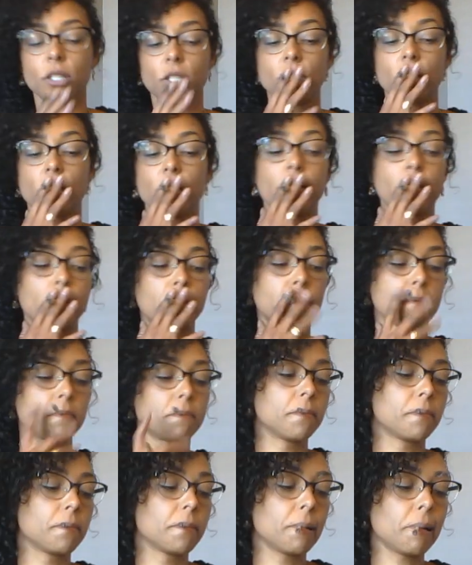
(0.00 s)
Shit.
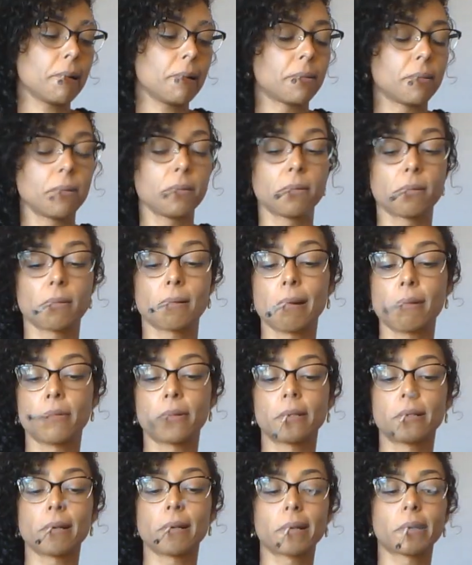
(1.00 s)
God knows what I've
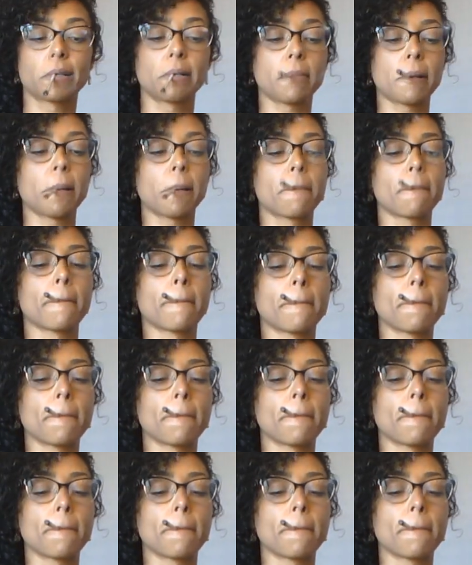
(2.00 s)
been talking about.